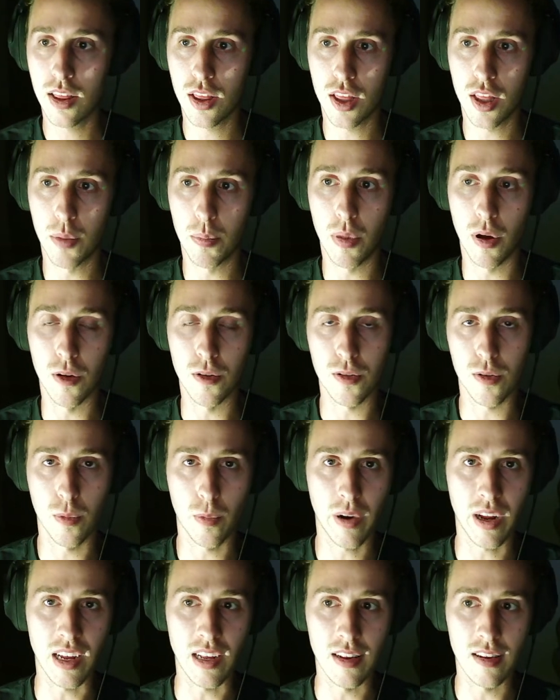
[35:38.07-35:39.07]
The post
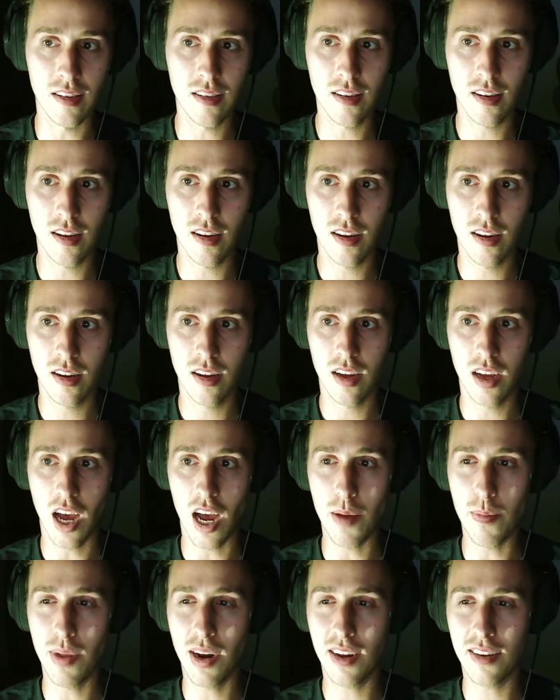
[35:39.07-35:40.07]
reads,
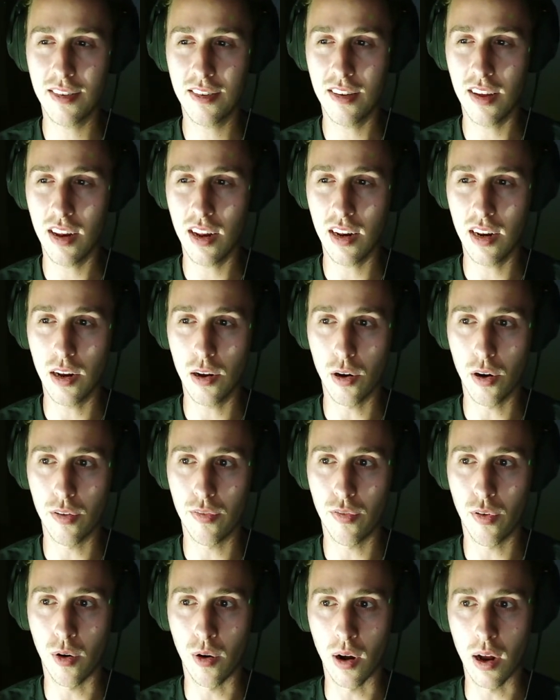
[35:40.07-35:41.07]
"I'm in a city near a
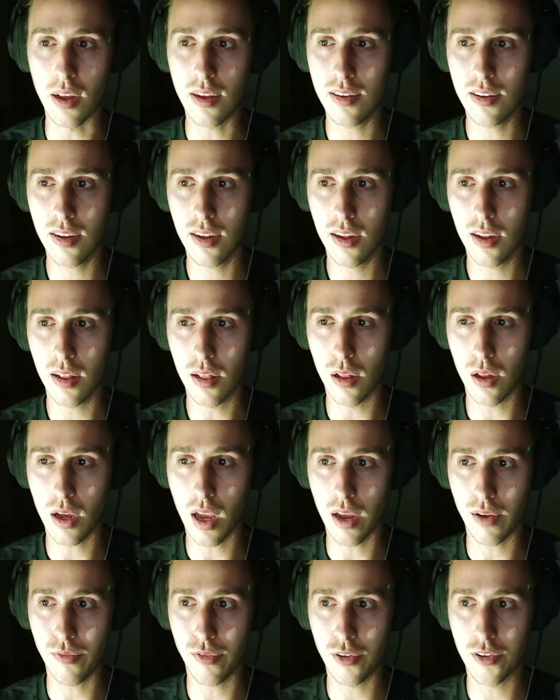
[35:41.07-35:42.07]
forest,
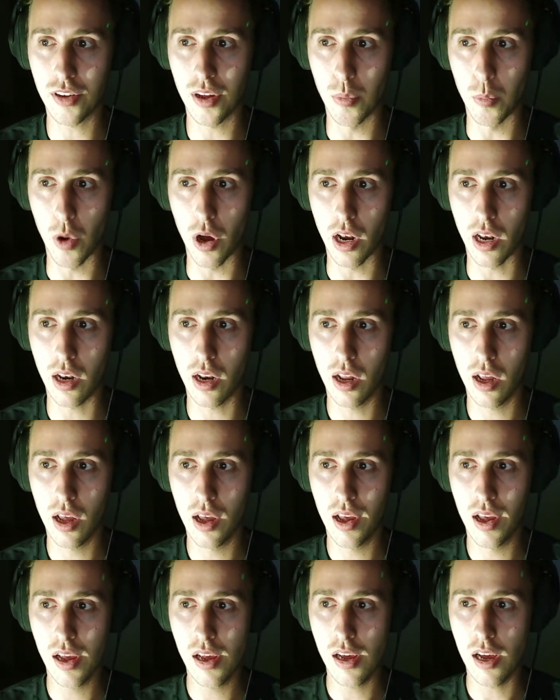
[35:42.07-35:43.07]
looking for someone.
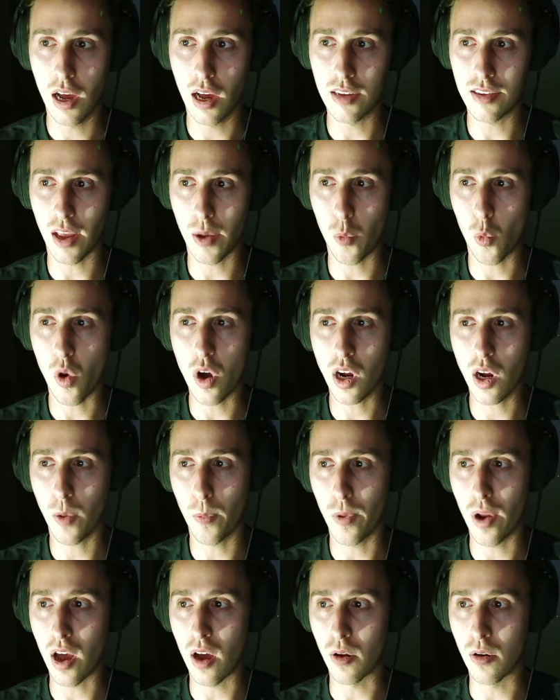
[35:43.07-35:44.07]
As I walk
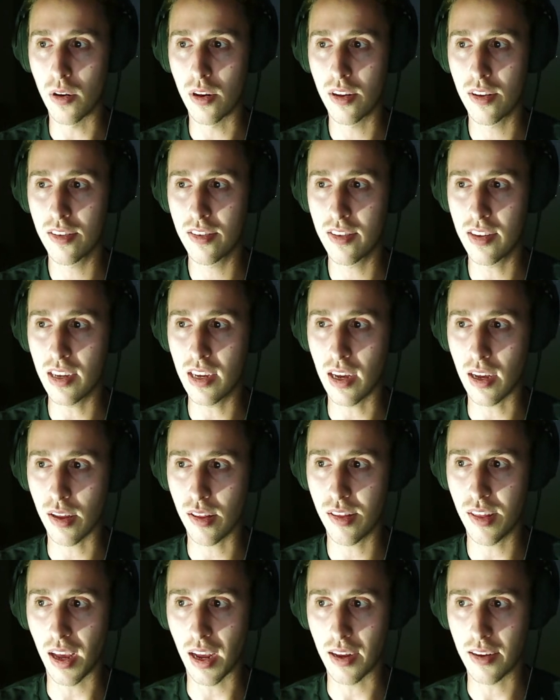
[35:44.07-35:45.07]
around, seeing
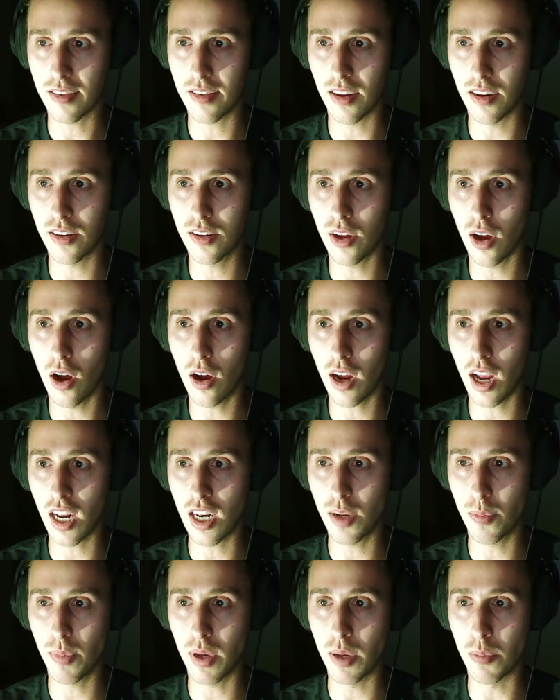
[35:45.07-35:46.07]
things and talking
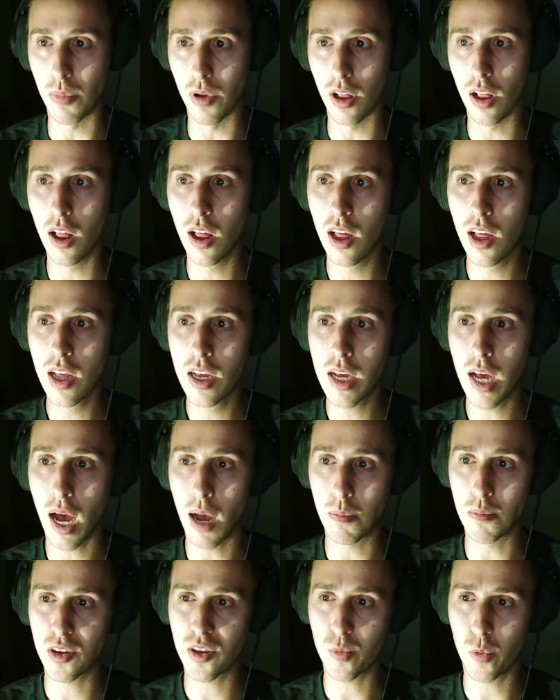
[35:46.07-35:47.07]
to people,
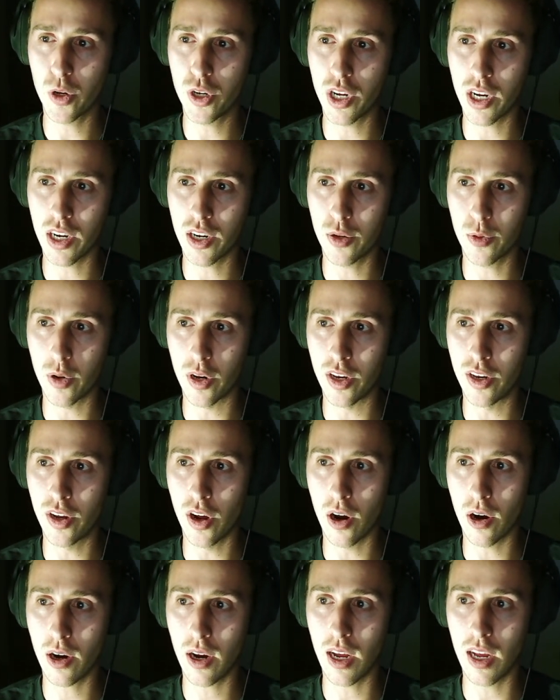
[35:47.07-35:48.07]
I'm switching to a
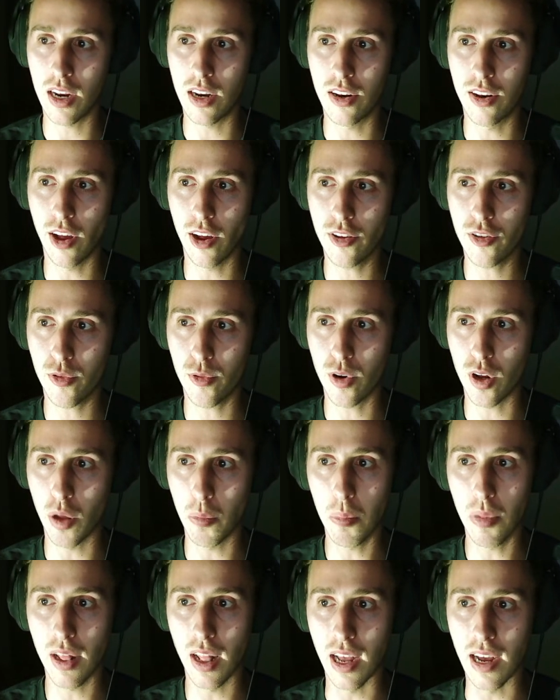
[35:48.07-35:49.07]
dark industrial
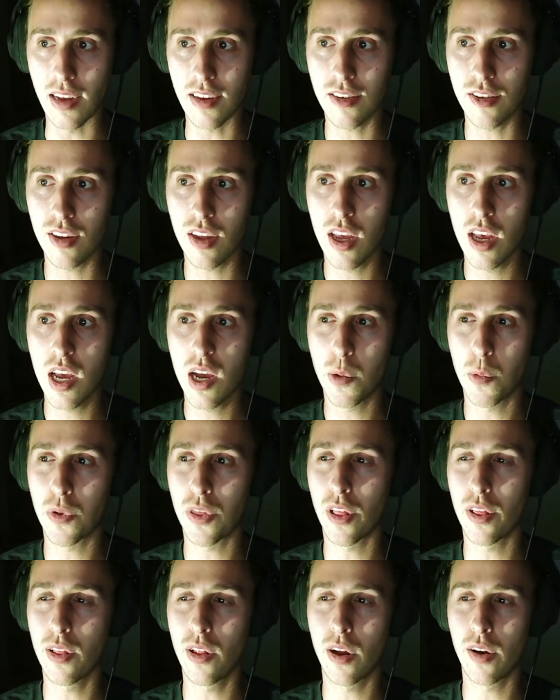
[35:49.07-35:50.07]
place with
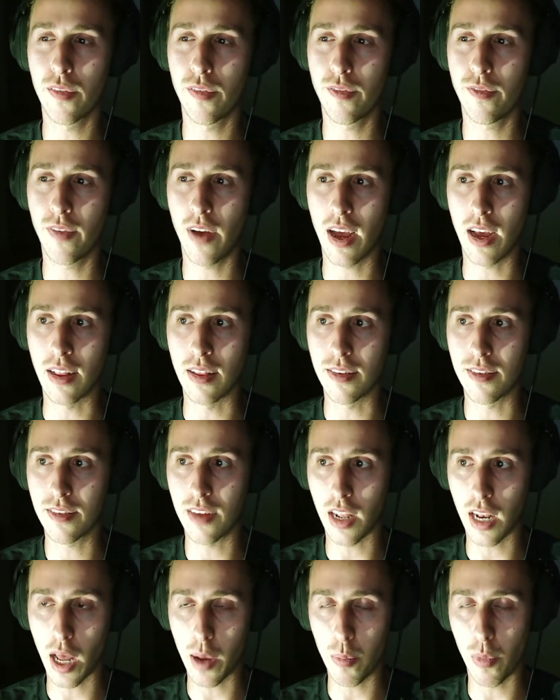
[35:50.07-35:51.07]
a lot of fans,
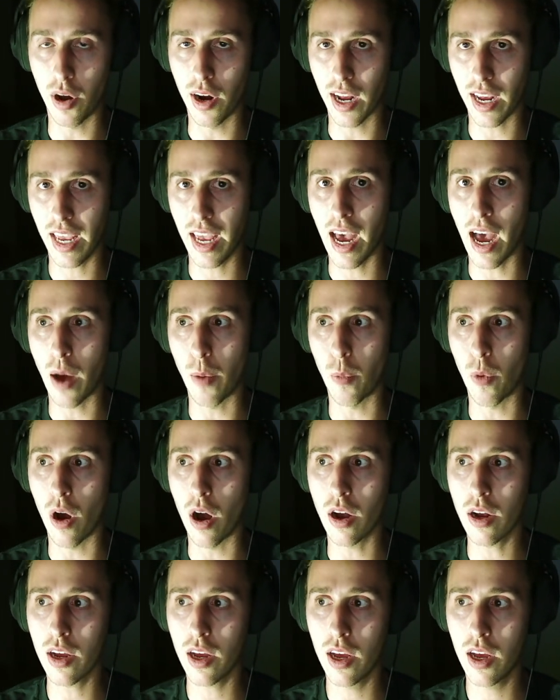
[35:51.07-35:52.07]
and I'm on a
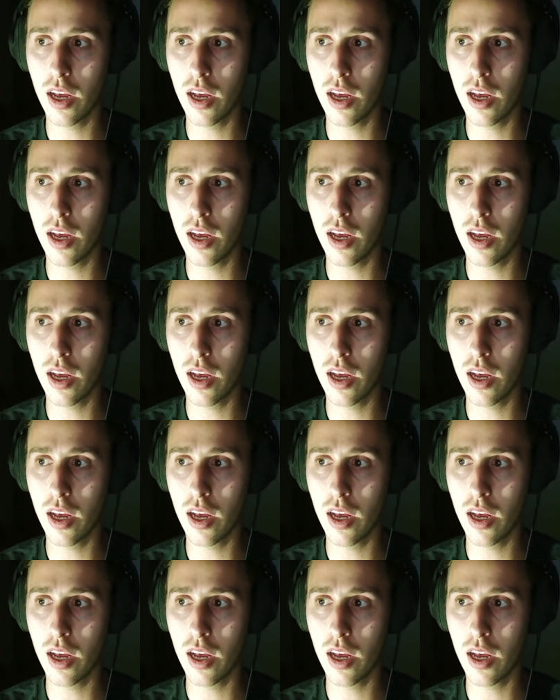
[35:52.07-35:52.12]
catwalk.